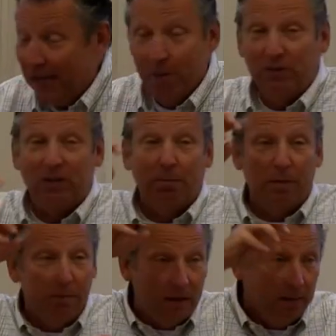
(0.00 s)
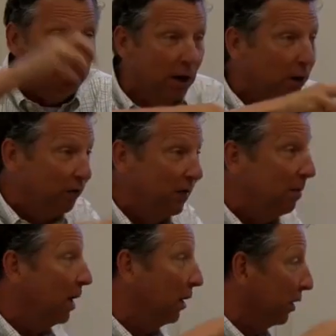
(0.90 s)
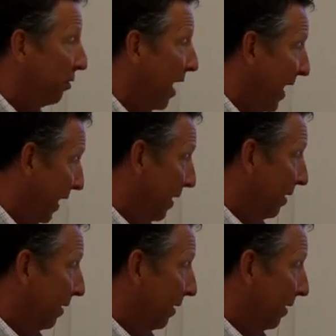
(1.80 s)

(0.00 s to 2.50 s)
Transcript: It would simply be male or female and grade.